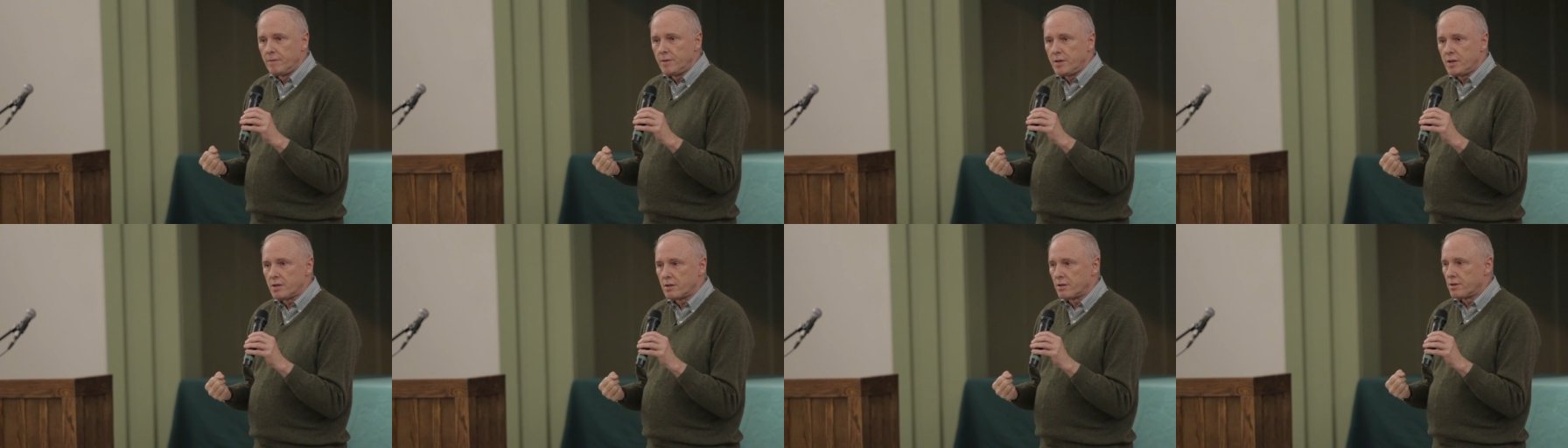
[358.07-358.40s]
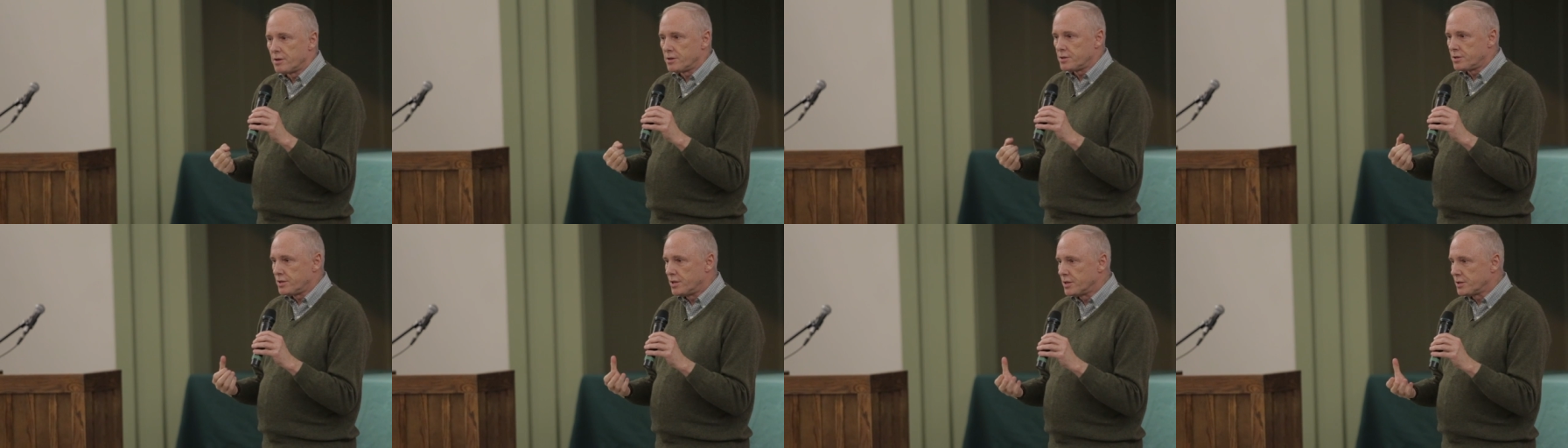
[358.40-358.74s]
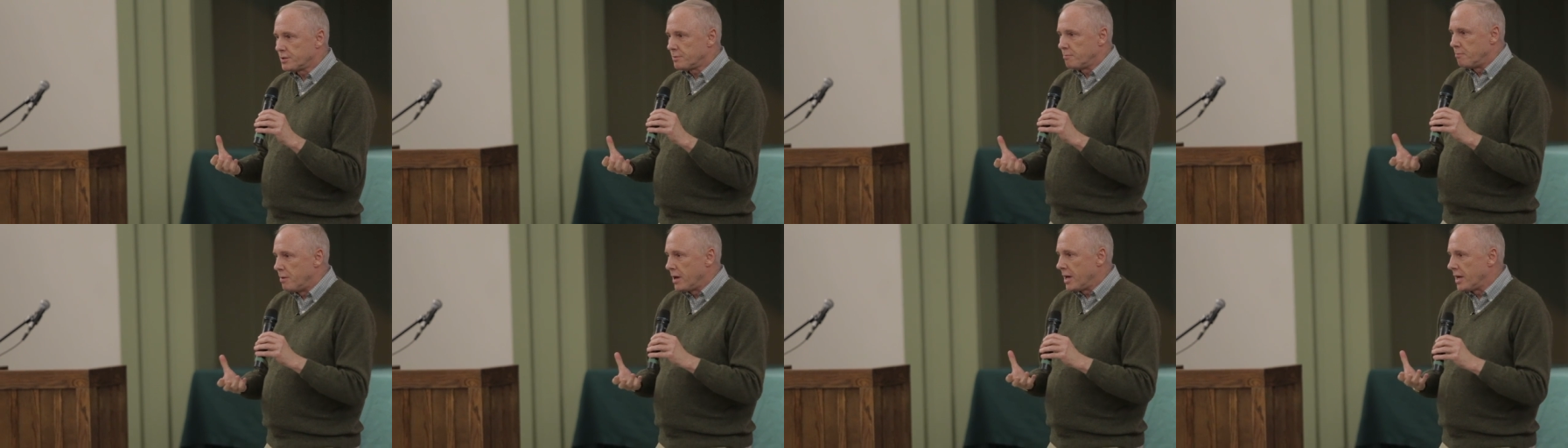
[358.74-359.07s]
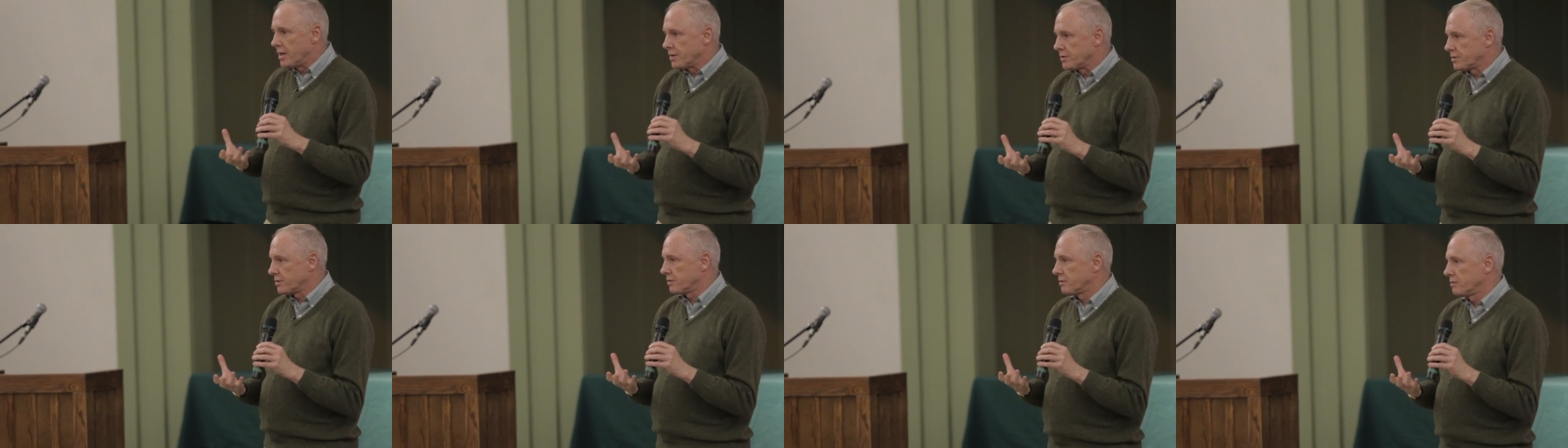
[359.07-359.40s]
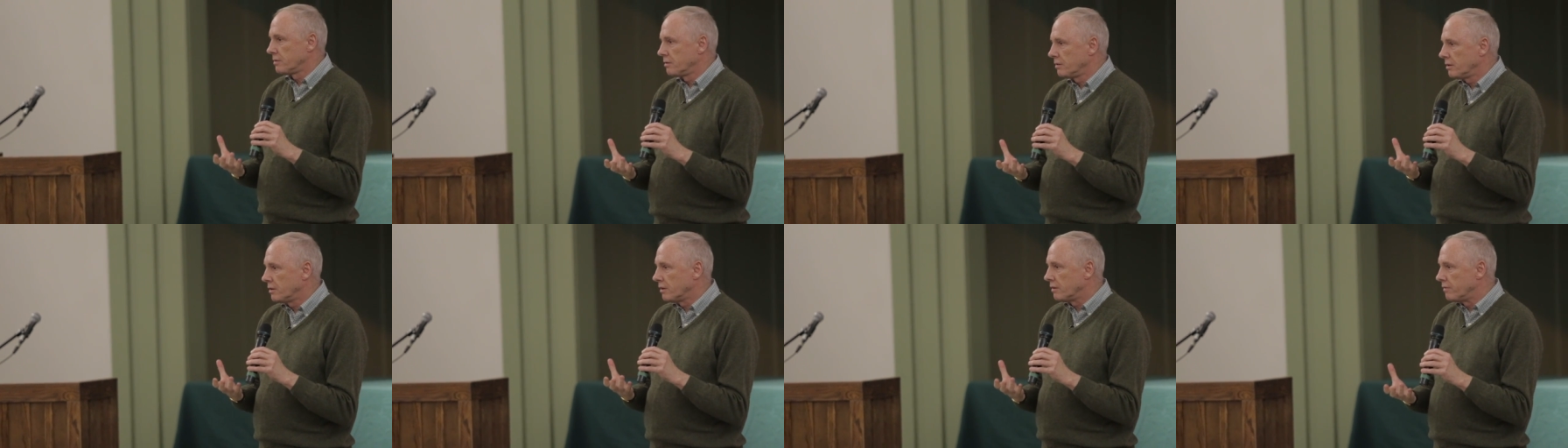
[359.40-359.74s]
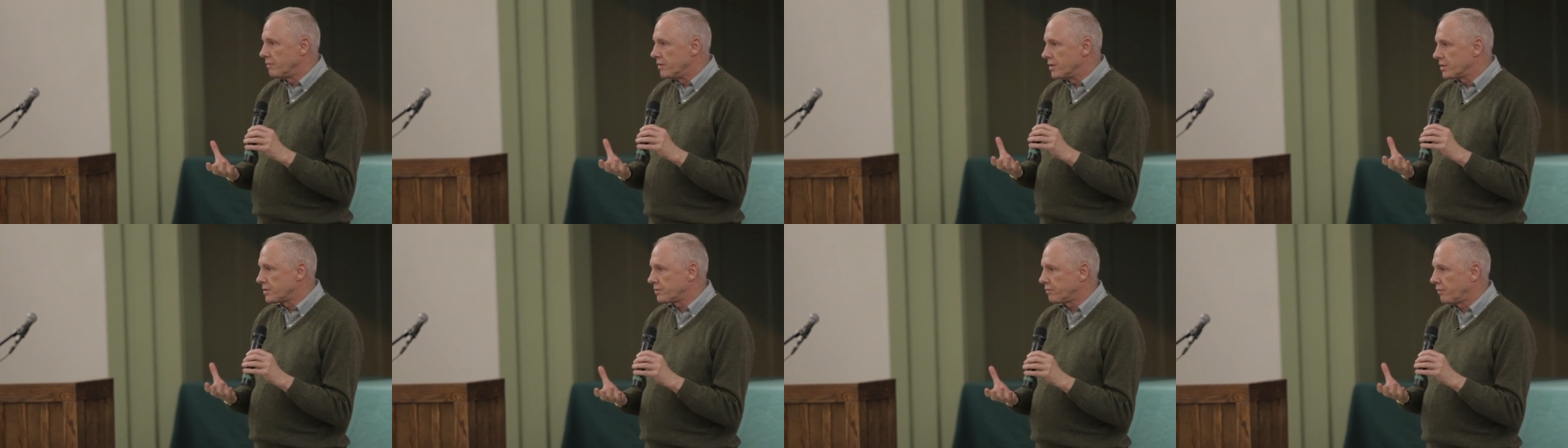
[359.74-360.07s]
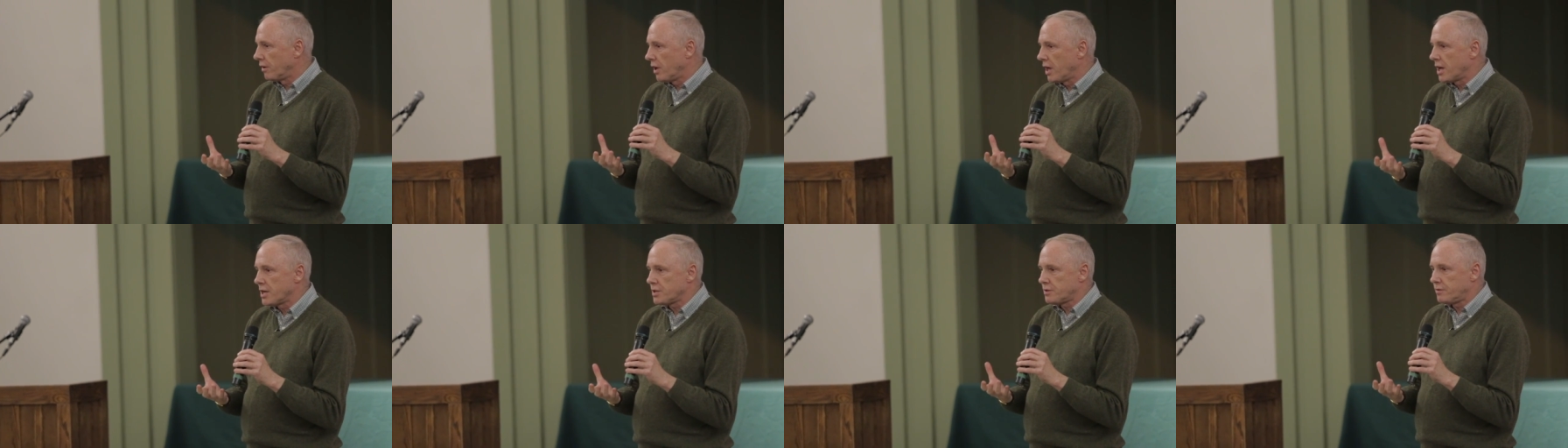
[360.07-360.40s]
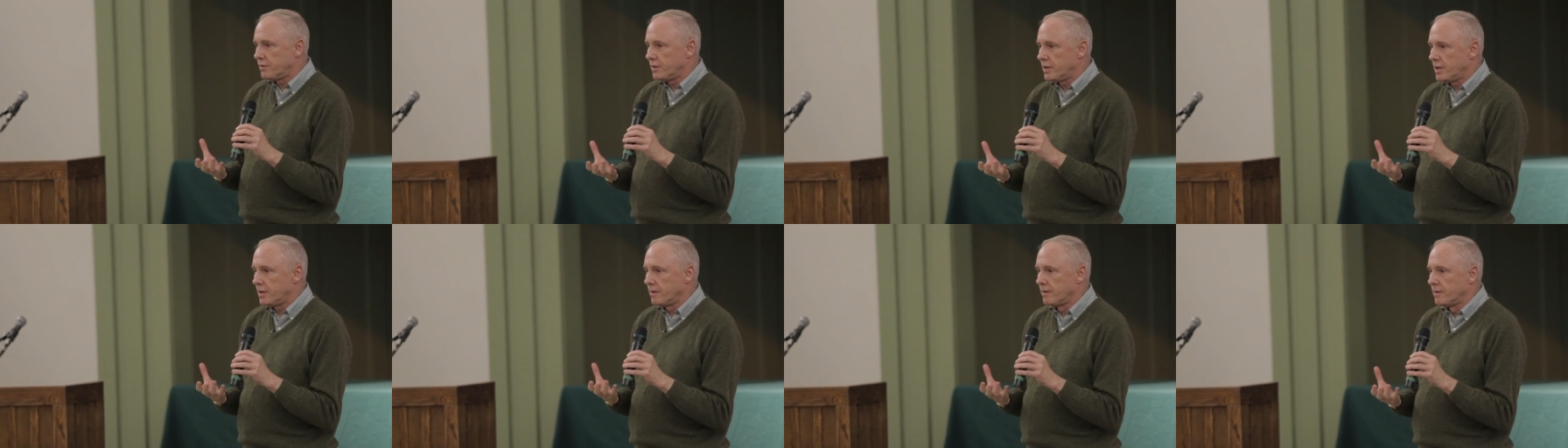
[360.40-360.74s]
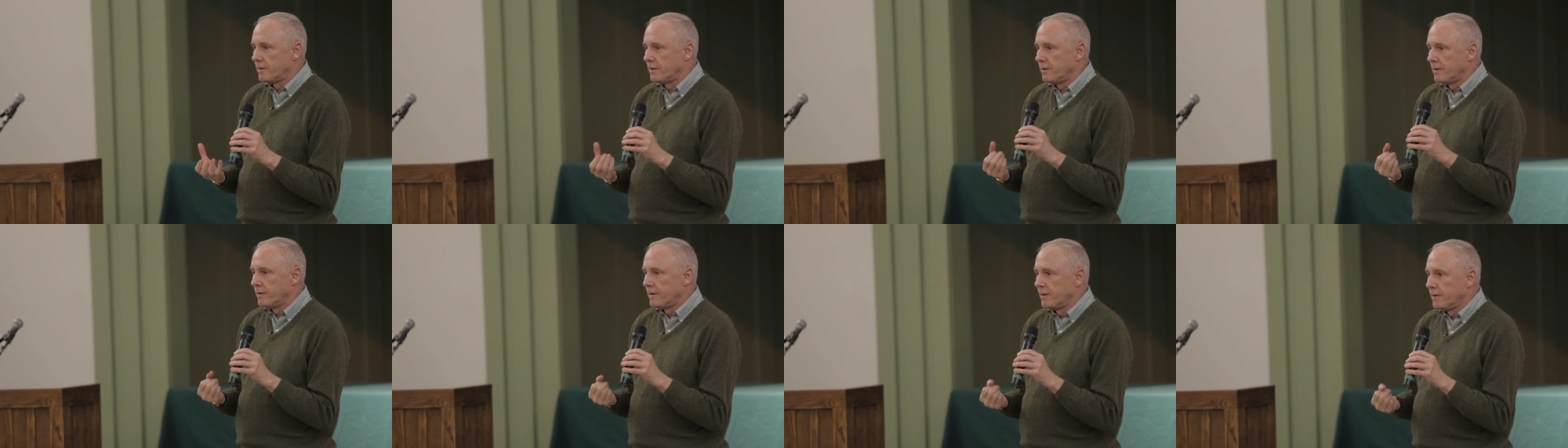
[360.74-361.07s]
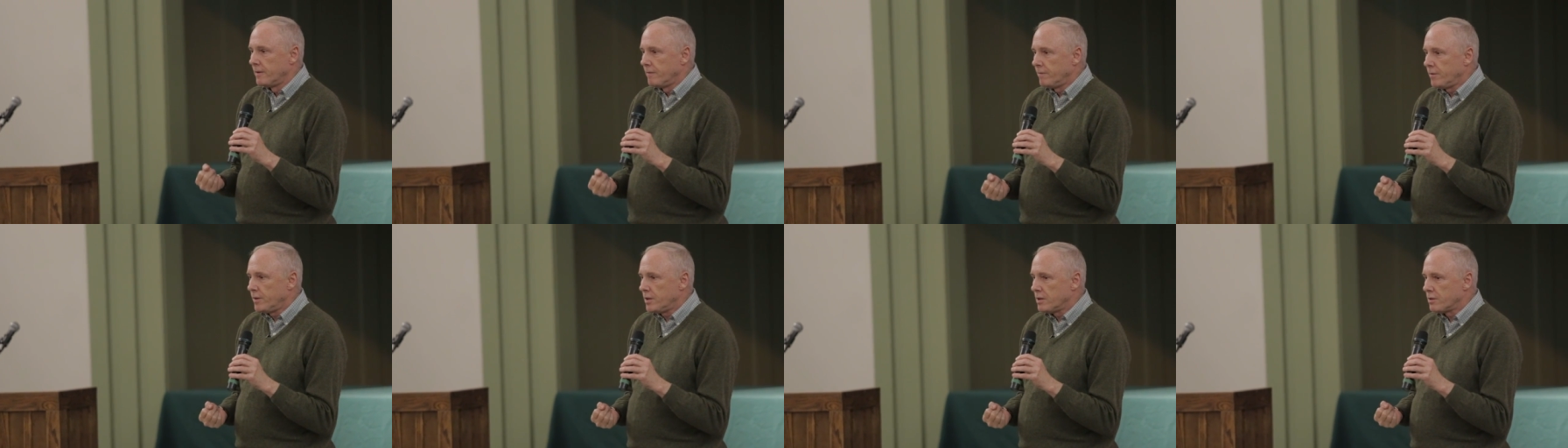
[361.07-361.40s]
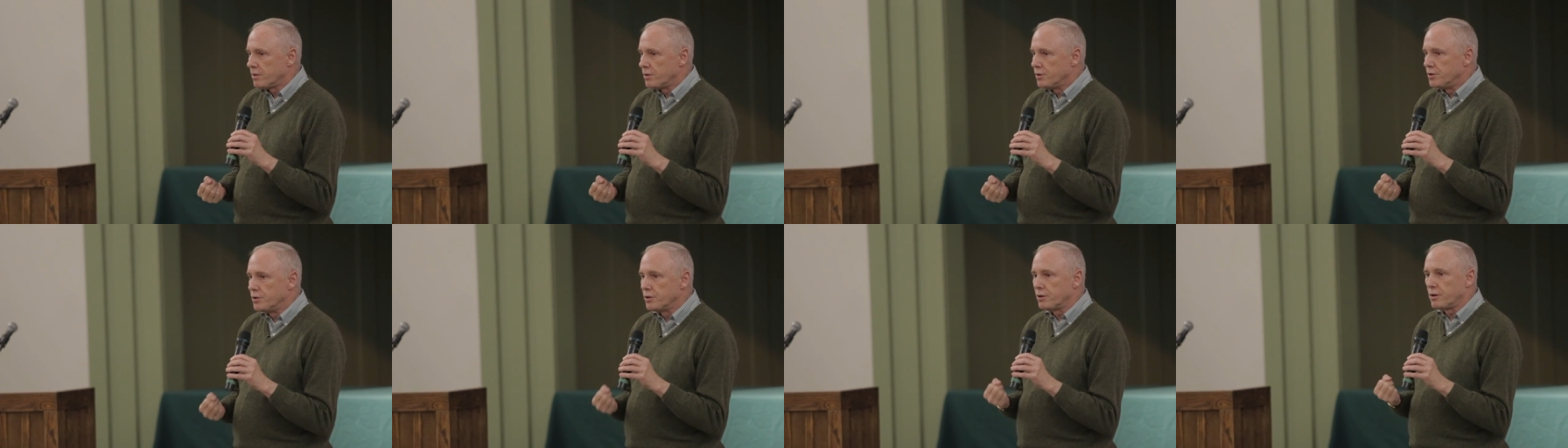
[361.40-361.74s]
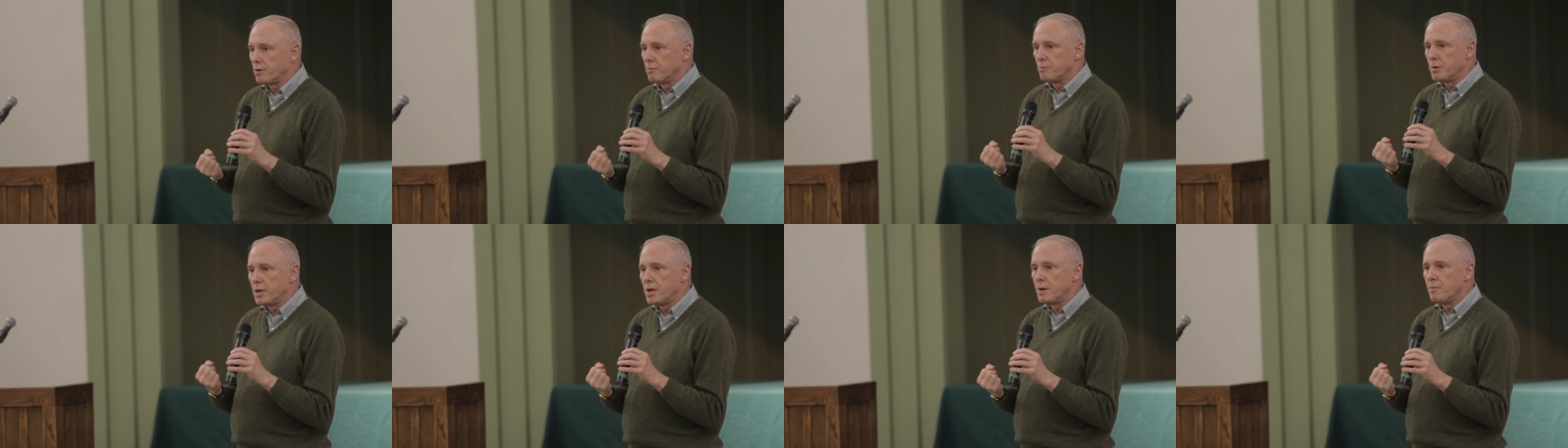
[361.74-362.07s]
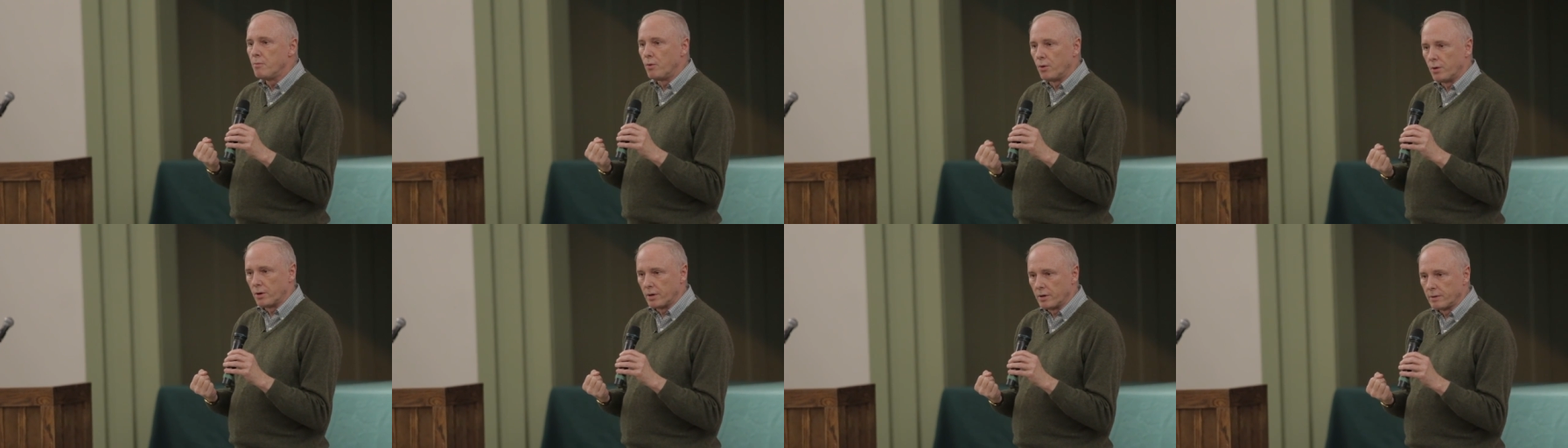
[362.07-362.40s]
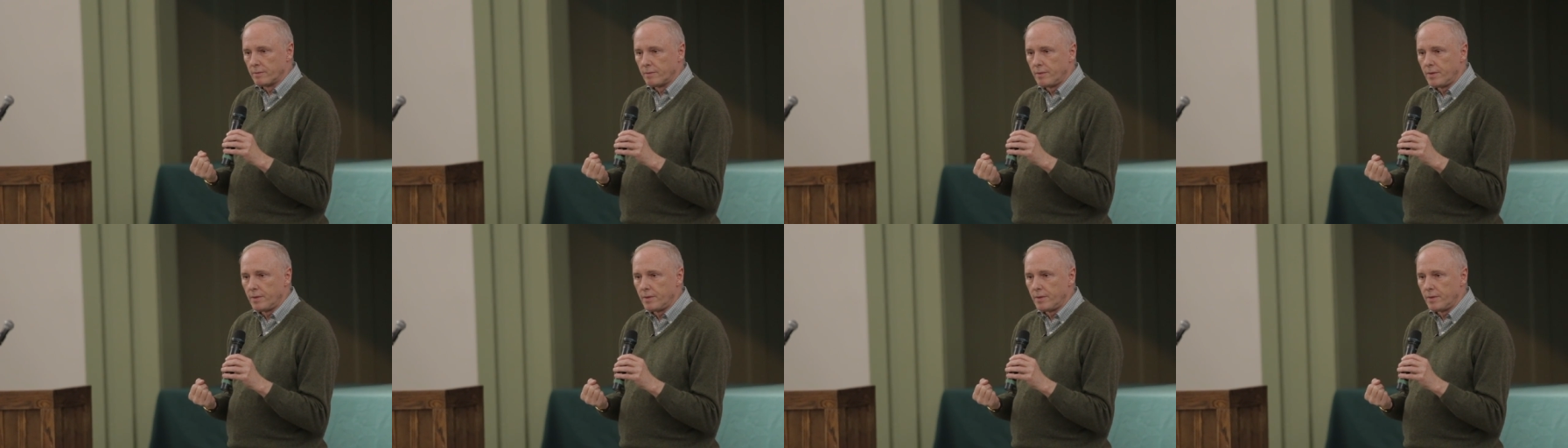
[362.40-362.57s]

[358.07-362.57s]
you know, there's this base of this philosophy you know, that you can be more